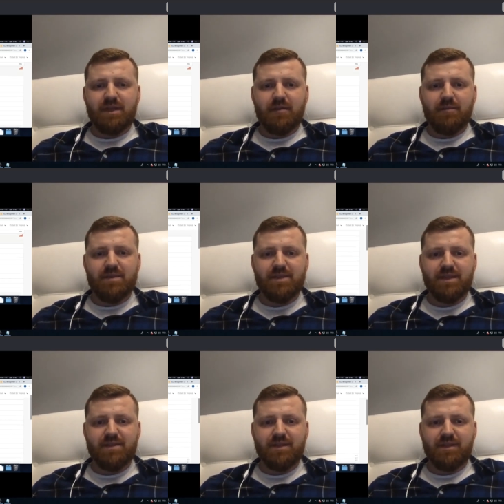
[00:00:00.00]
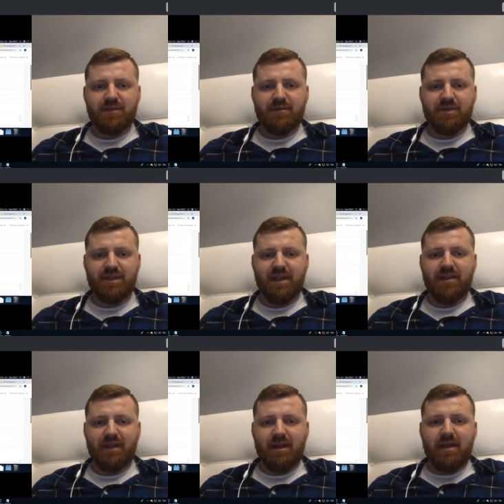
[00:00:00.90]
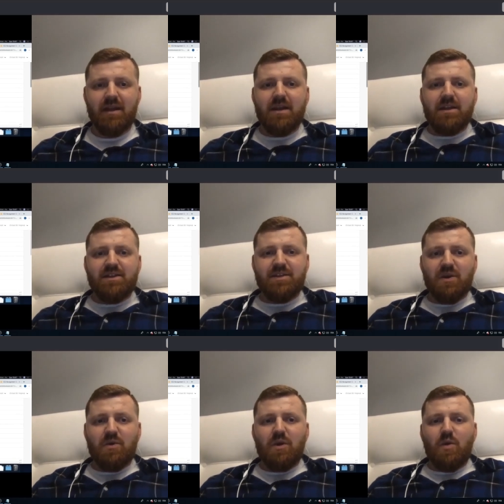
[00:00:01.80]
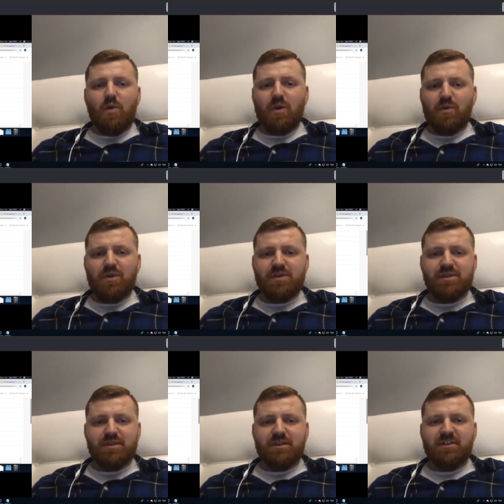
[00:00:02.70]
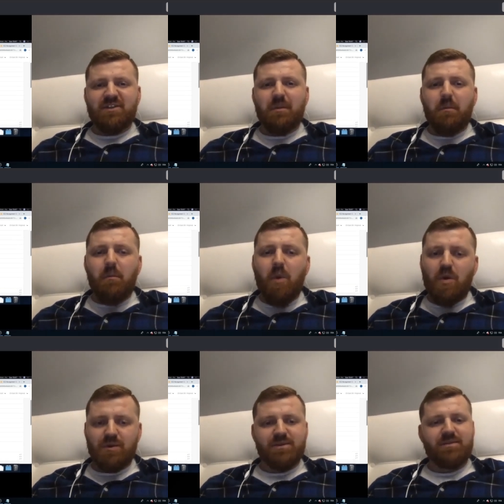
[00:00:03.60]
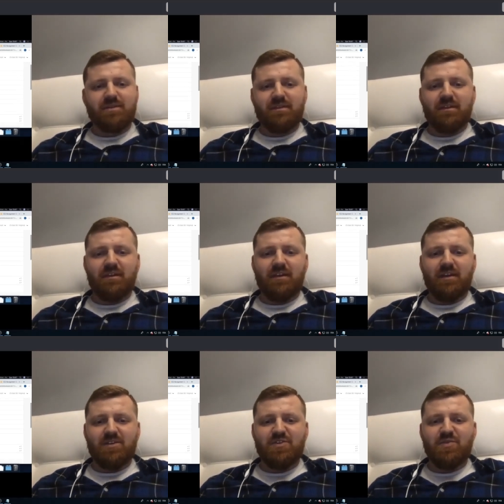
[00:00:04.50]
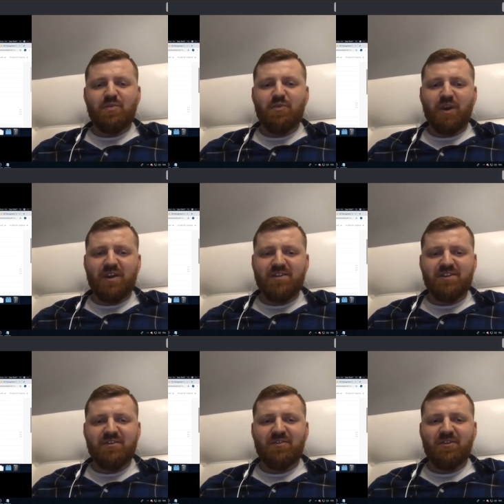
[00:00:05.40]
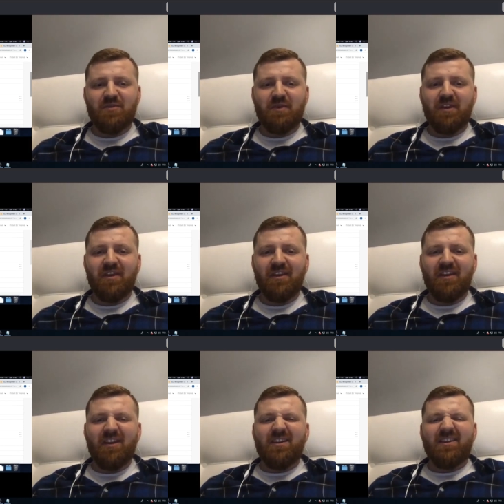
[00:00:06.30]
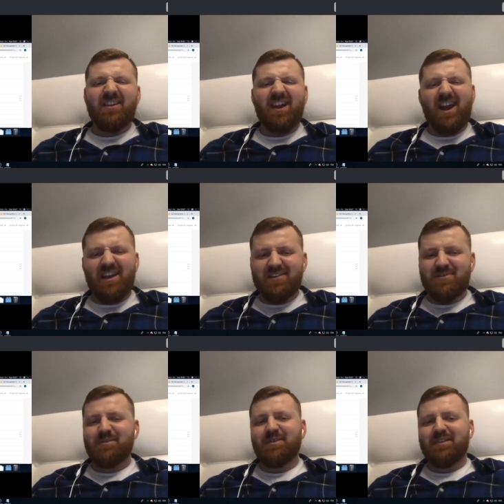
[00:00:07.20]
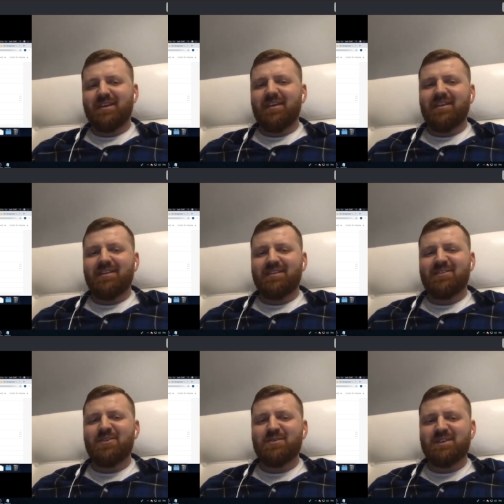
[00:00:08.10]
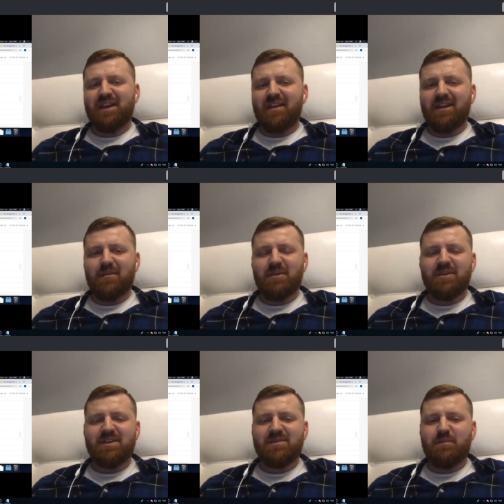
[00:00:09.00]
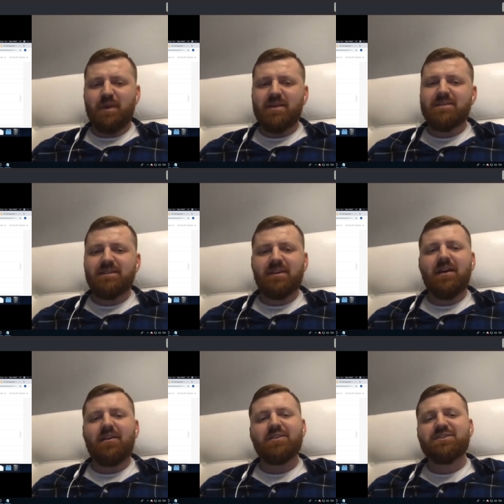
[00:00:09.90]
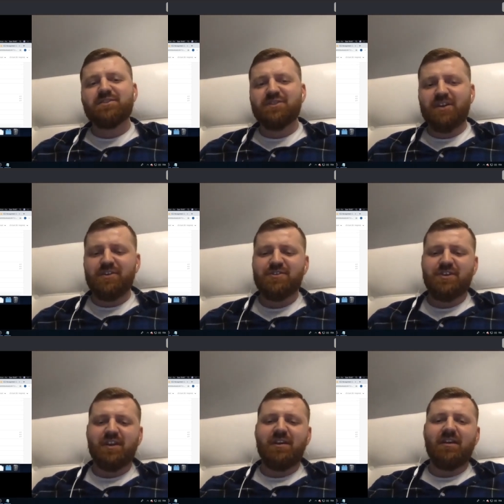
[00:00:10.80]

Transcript: sensitive data. So what was the most surprising for me that actually those AWS Macy are searching